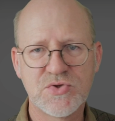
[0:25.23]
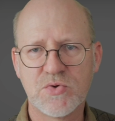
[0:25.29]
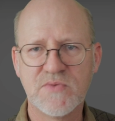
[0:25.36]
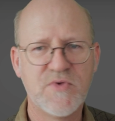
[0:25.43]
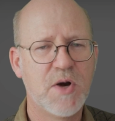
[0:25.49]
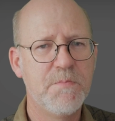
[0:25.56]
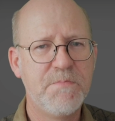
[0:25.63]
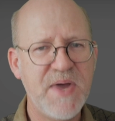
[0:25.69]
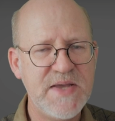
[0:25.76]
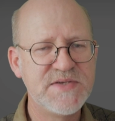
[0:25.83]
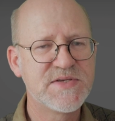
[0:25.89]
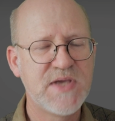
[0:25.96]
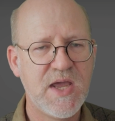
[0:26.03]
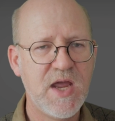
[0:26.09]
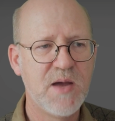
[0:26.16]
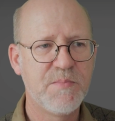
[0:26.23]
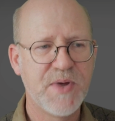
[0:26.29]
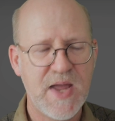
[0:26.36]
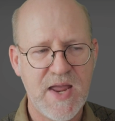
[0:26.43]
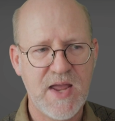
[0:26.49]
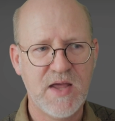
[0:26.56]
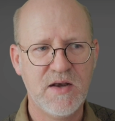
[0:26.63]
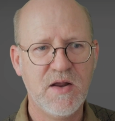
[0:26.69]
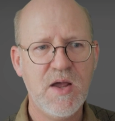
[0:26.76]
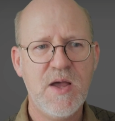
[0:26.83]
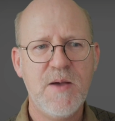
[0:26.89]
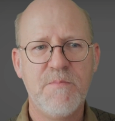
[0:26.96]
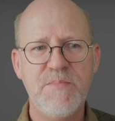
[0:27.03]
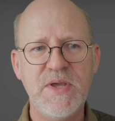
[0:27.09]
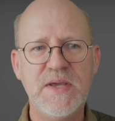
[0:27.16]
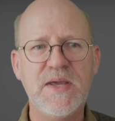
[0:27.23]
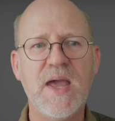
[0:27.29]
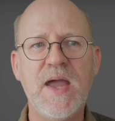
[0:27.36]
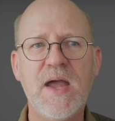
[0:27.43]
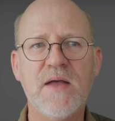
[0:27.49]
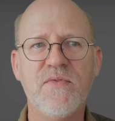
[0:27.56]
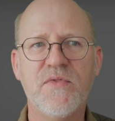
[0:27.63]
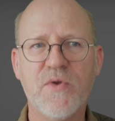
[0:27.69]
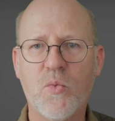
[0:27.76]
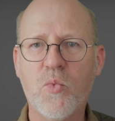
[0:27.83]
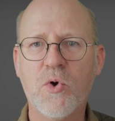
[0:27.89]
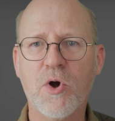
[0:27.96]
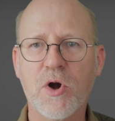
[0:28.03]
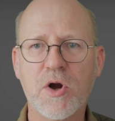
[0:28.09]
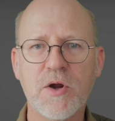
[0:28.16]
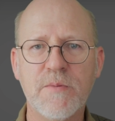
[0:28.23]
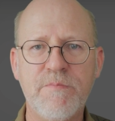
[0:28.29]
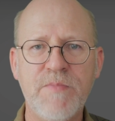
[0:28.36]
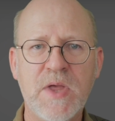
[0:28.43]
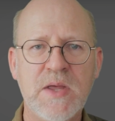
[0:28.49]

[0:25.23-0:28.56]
sort of our base camp and began the work.